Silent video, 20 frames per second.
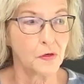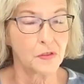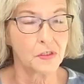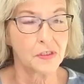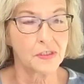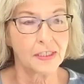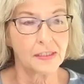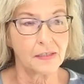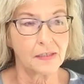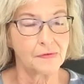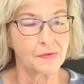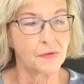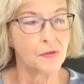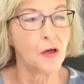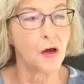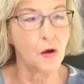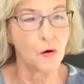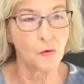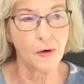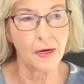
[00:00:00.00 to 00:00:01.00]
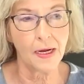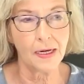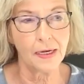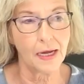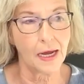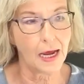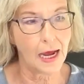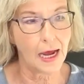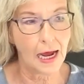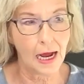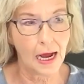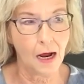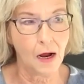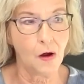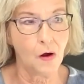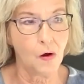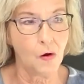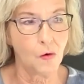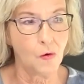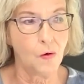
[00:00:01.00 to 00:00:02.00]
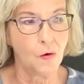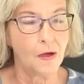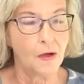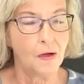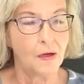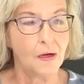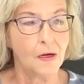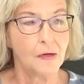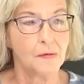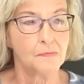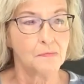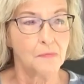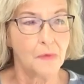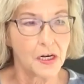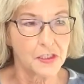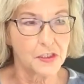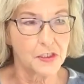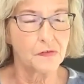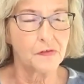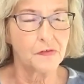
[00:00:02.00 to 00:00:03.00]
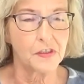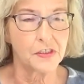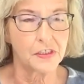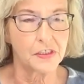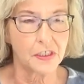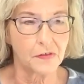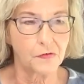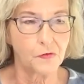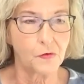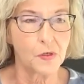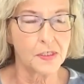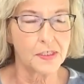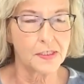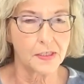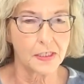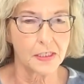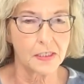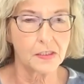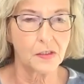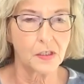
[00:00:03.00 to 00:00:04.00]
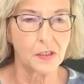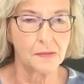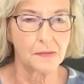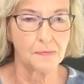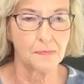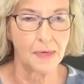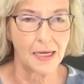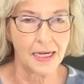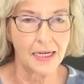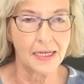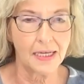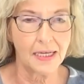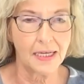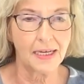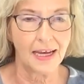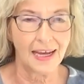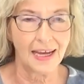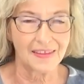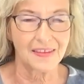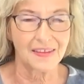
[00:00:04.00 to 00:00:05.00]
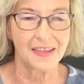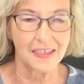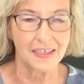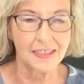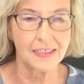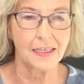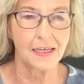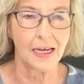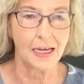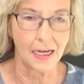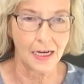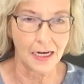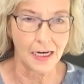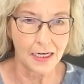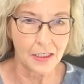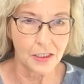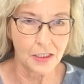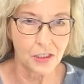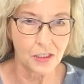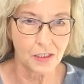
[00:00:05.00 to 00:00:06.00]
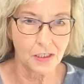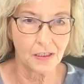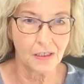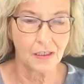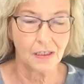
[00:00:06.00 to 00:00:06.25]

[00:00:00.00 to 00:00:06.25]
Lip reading: just knowing how much of a difference this could make at this age,